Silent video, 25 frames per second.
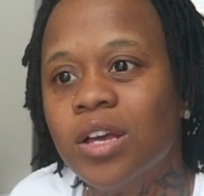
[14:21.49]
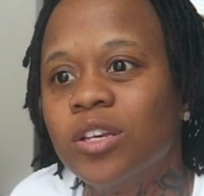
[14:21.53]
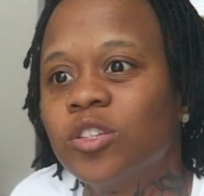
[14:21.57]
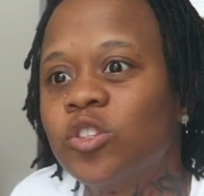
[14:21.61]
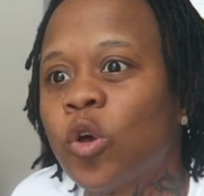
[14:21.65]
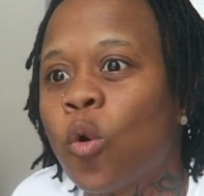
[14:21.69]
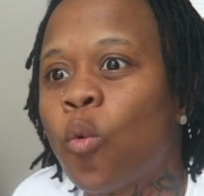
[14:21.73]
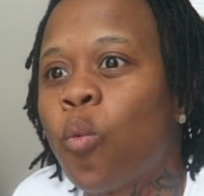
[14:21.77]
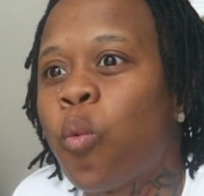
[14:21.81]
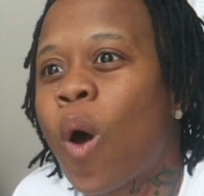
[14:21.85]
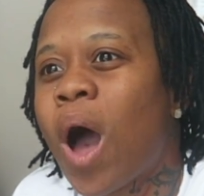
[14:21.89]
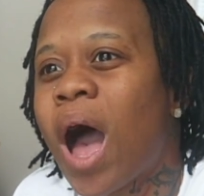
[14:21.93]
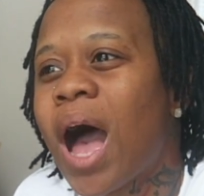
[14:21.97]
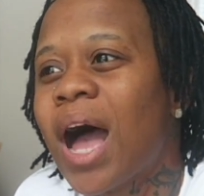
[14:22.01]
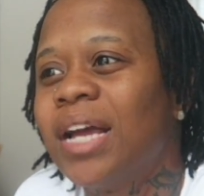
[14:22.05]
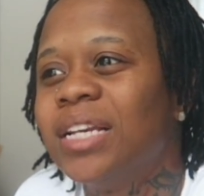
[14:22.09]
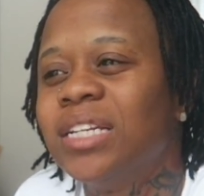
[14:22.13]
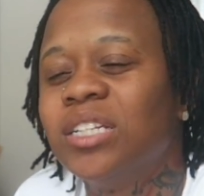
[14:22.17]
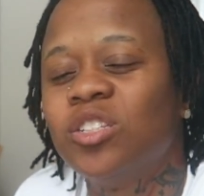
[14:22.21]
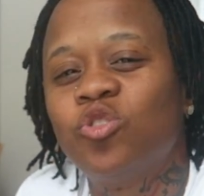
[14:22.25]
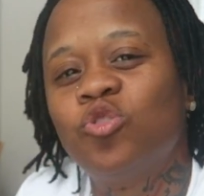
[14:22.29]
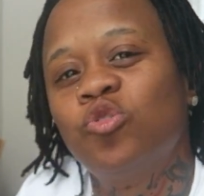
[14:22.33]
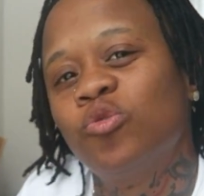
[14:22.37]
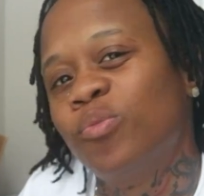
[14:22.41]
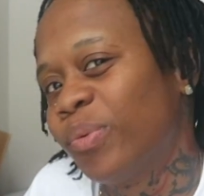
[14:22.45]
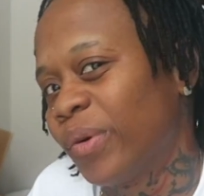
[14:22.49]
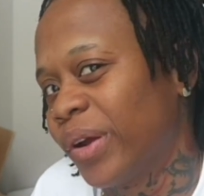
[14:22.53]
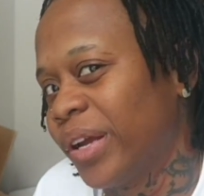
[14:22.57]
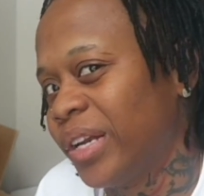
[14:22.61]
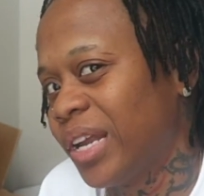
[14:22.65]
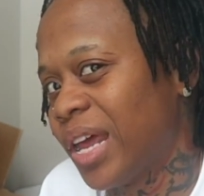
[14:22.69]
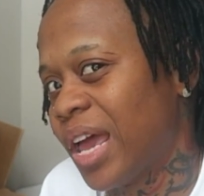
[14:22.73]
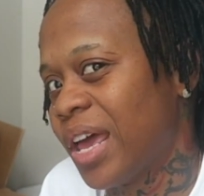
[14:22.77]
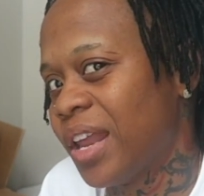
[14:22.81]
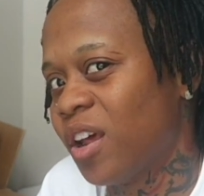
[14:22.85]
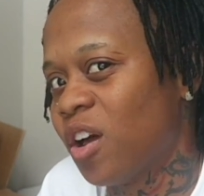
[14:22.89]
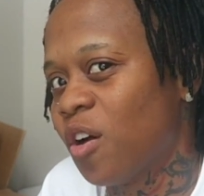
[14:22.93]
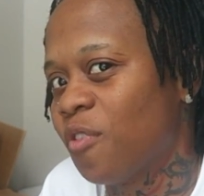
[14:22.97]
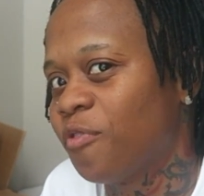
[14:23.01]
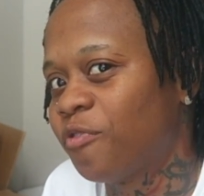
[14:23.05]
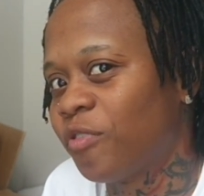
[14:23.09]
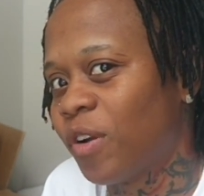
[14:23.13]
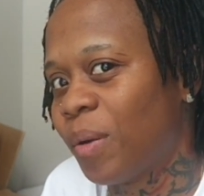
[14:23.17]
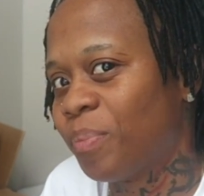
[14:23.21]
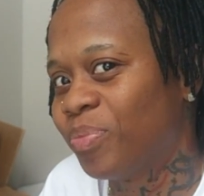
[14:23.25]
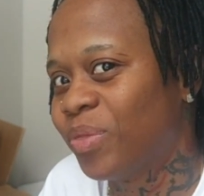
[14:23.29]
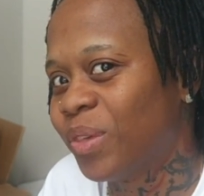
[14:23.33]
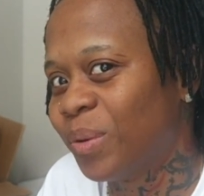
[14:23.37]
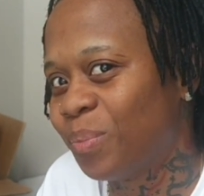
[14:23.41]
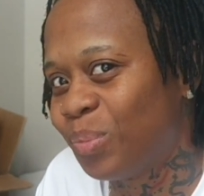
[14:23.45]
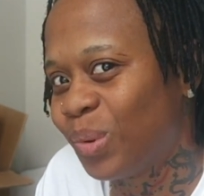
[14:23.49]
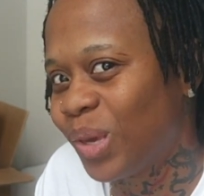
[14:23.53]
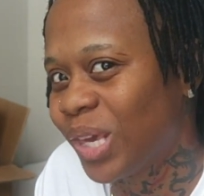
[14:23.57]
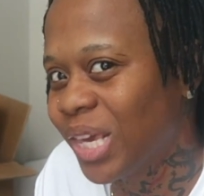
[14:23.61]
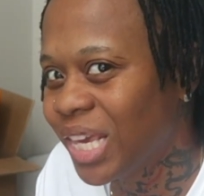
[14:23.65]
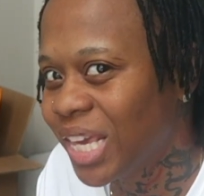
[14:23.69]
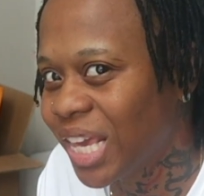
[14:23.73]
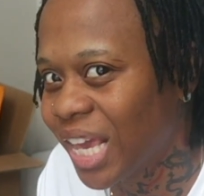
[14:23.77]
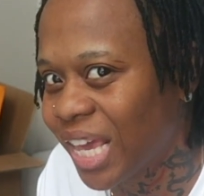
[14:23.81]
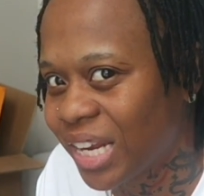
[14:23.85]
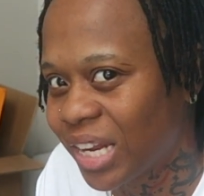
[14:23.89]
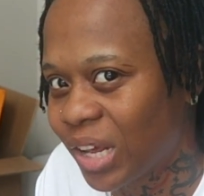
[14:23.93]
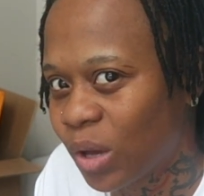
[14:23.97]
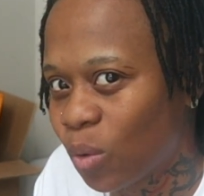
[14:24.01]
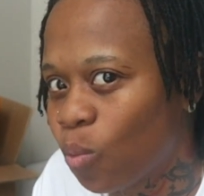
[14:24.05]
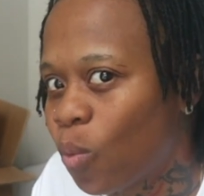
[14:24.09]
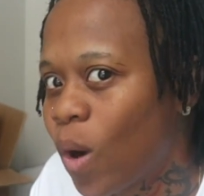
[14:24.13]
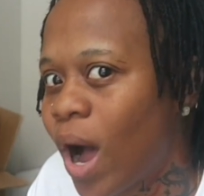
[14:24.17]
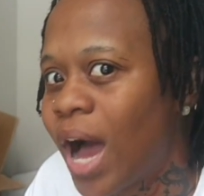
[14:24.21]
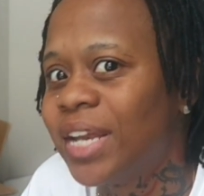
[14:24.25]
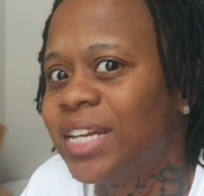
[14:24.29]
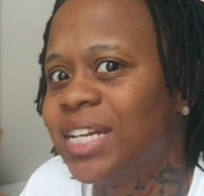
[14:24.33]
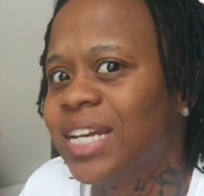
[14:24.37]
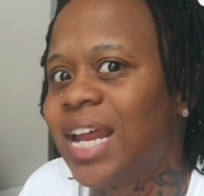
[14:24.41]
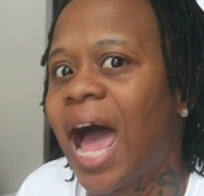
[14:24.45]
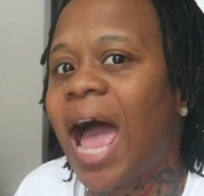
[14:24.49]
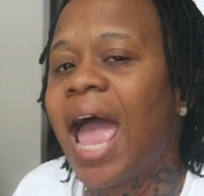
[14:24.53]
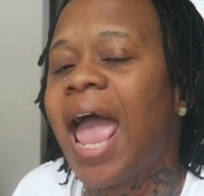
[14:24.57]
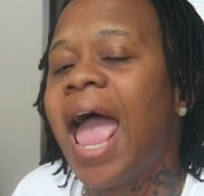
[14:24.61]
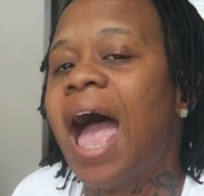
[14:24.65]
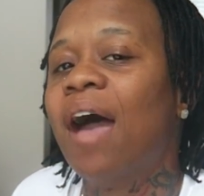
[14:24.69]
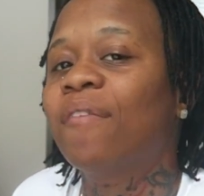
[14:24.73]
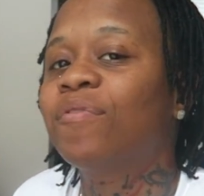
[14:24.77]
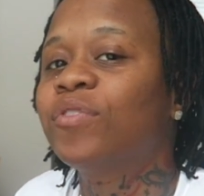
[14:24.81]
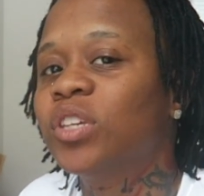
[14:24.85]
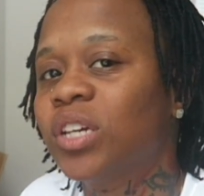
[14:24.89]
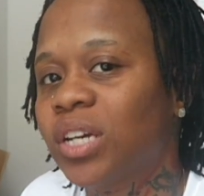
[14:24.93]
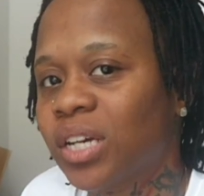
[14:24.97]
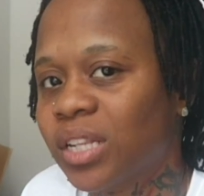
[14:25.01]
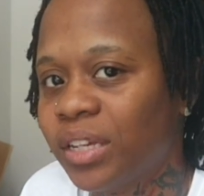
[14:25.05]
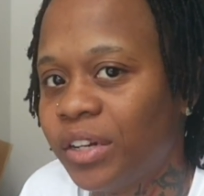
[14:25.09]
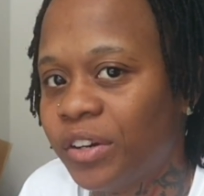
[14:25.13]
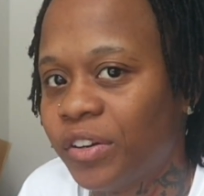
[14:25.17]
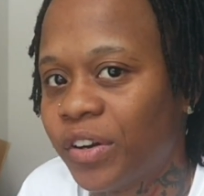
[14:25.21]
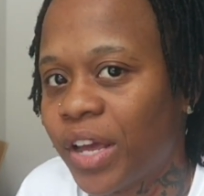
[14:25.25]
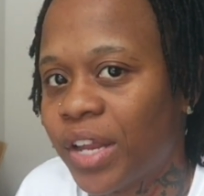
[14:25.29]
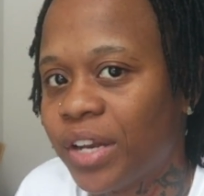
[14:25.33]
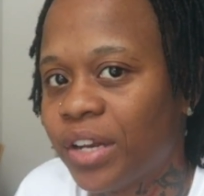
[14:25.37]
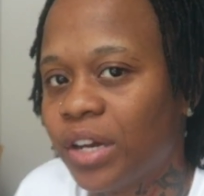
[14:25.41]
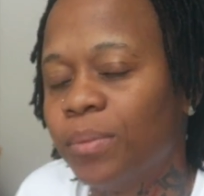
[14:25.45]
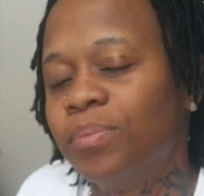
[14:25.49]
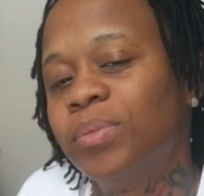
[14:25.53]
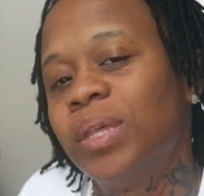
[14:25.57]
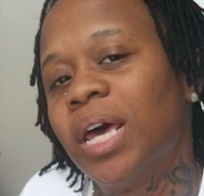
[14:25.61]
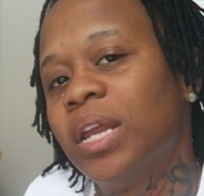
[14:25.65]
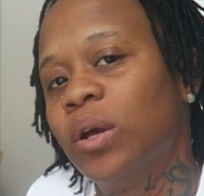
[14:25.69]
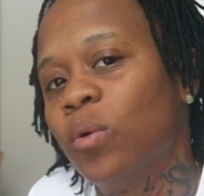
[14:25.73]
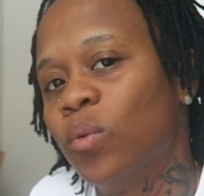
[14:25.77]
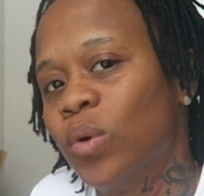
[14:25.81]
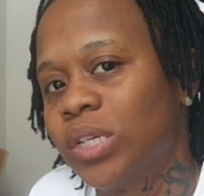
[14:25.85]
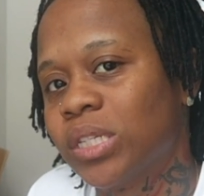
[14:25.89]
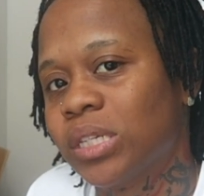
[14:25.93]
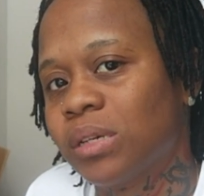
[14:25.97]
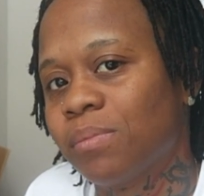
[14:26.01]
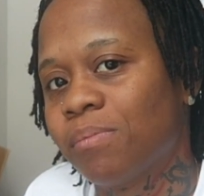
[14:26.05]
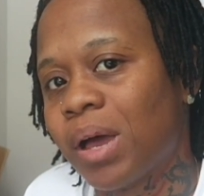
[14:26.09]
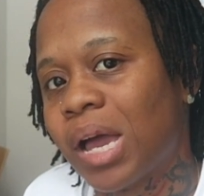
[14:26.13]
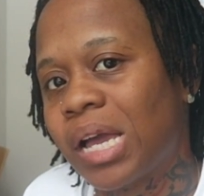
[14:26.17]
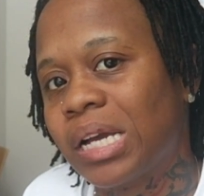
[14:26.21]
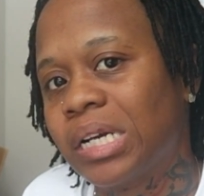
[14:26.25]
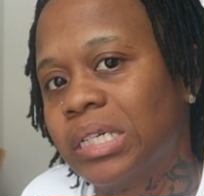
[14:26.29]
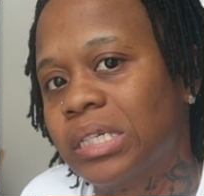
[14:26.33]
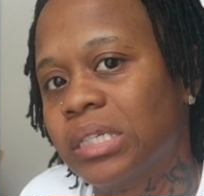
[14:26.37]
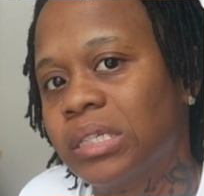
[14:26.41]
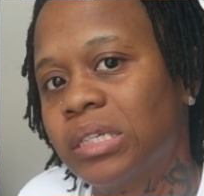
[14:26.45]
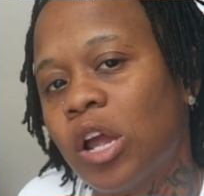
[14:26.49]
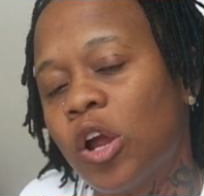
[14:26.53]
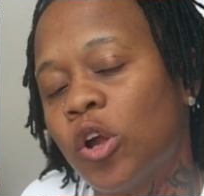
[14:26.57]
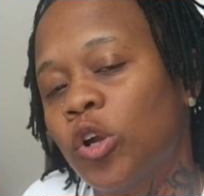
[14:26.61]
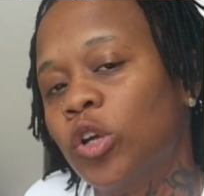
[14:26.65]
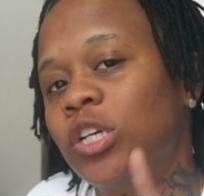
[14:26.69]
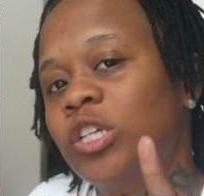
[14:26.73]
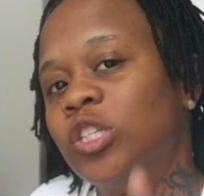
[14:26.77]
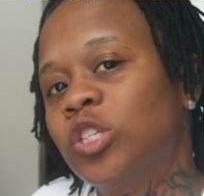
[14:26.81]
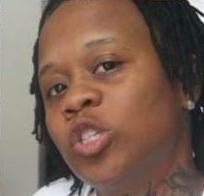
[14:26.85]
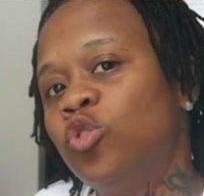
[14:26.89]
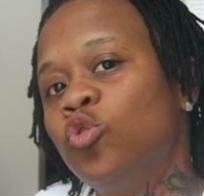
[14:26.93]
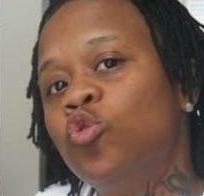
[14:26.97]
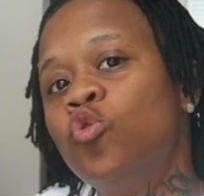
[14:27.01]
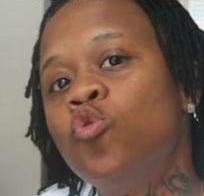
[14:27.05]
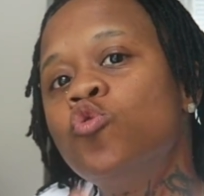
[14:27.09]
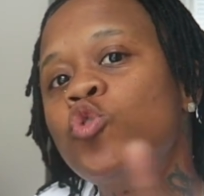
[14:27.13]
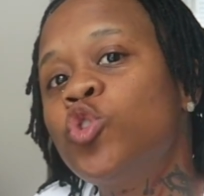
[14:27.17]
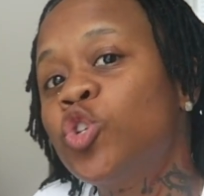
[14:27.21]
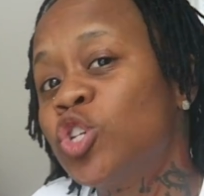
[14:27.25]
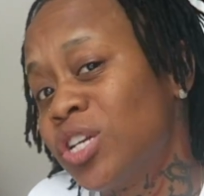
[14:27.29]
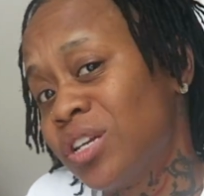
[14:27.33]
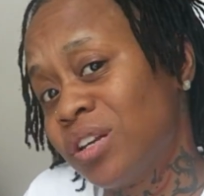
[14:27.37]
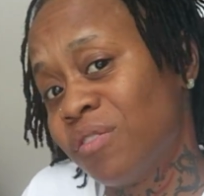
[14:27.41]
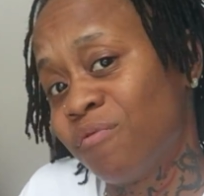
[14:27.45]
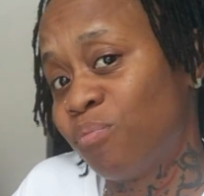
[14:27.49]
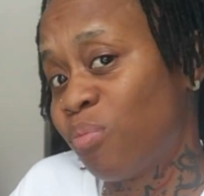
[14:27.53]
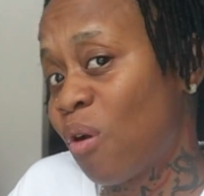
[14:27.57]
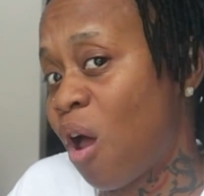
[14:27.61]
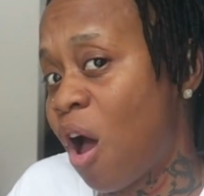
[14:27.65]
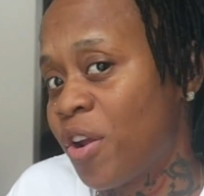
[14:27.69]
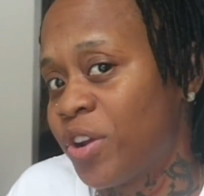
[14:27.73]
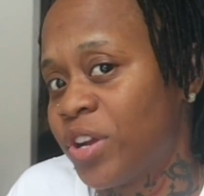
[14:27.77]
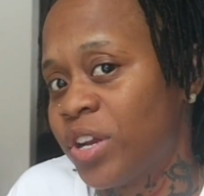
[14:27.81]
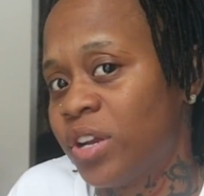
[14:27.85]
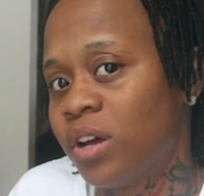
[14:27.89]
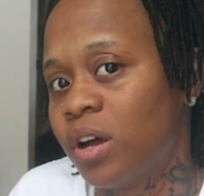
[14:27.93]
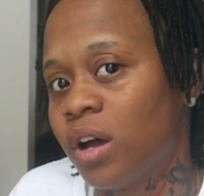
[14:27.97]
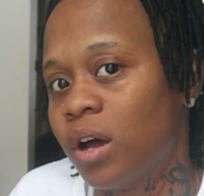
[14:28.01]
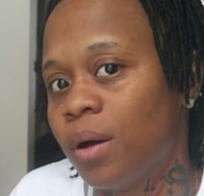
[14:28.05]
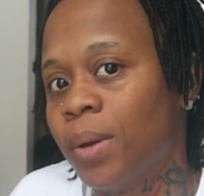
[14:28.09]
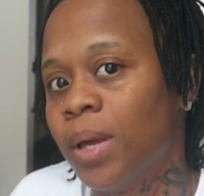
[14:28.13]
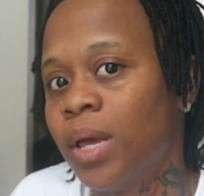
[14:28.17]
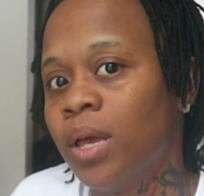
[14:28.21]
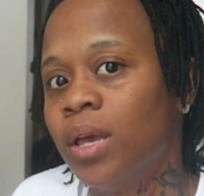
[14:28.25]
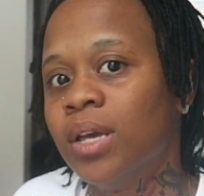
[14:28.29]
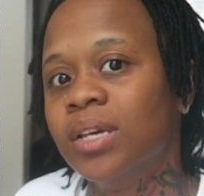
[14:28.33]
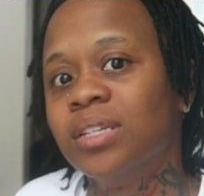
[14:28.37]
So why did you bring that up from the beginning? Why did I have to clear that up, that it wasn't my concern? Because you shouldn't have brought it up.